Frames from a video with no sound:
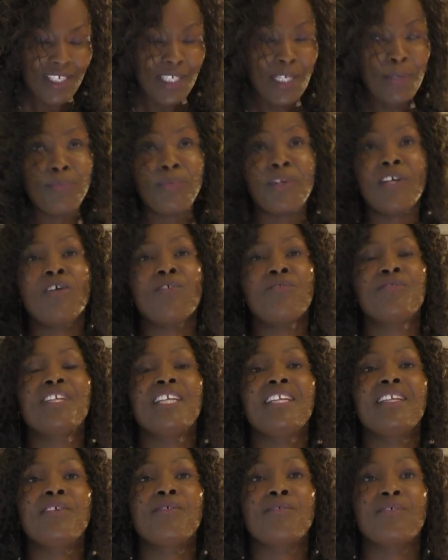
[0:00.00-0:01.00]
a prayer of
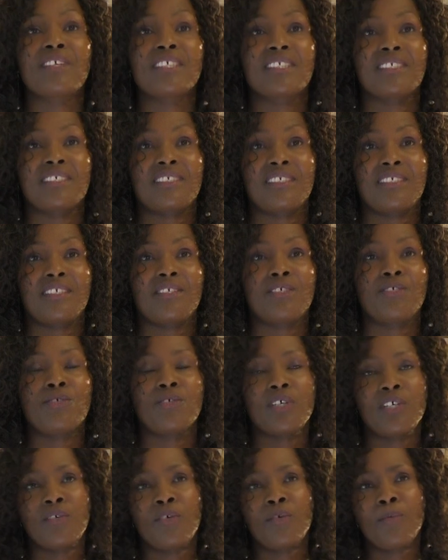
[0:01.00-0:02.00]
deliverance you
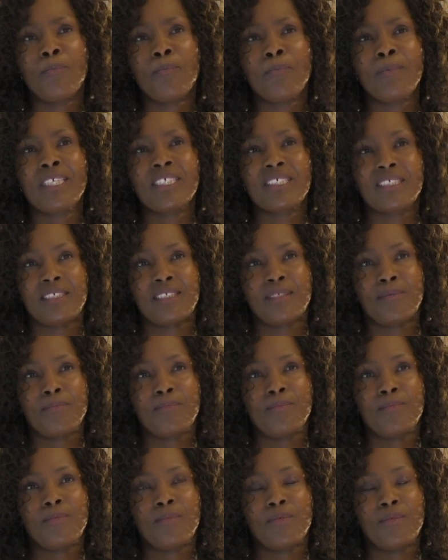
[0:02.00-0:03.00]
cannot mix the